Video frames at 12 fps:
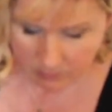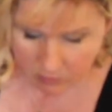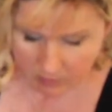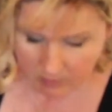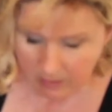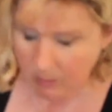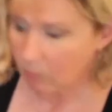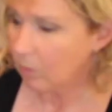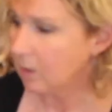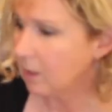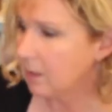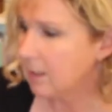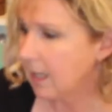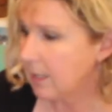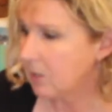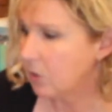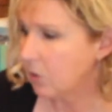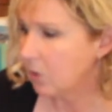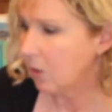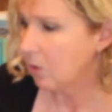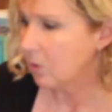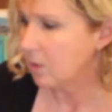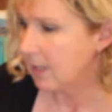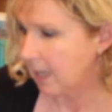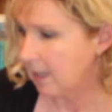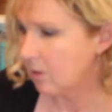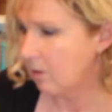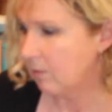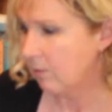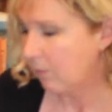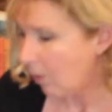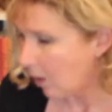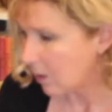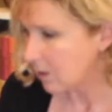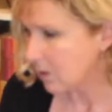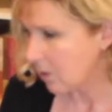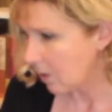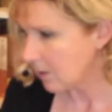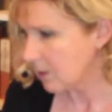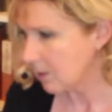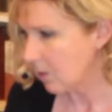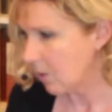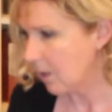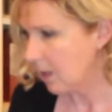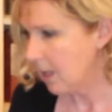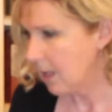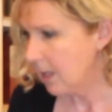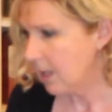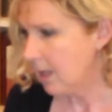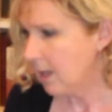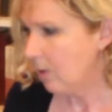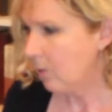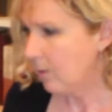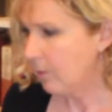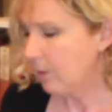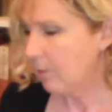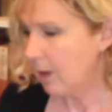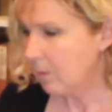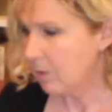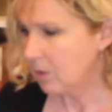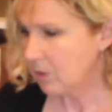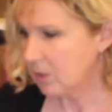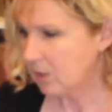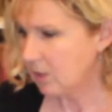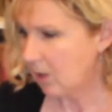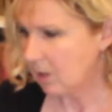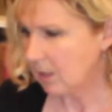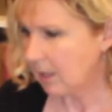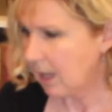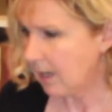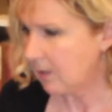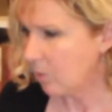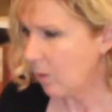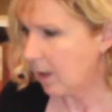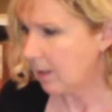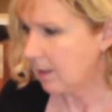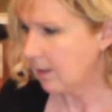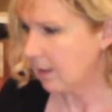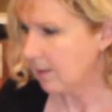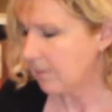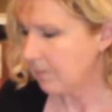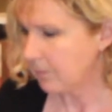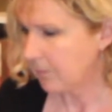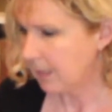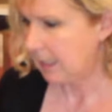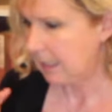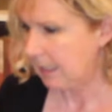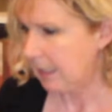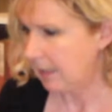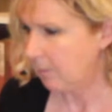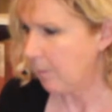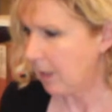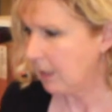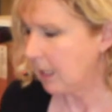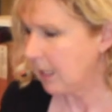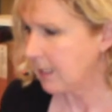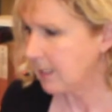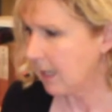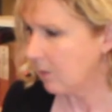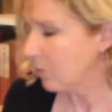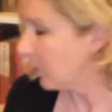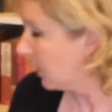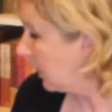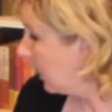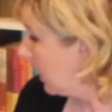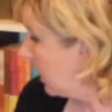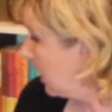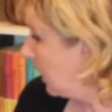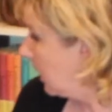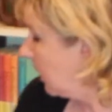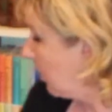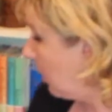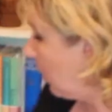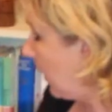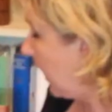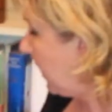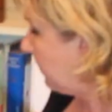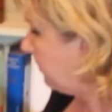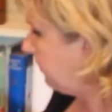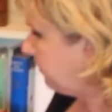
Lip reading: of string that will tend to go dead or false also. If the fibers just aren't aligned well, then the clinging bell-like sound will go away.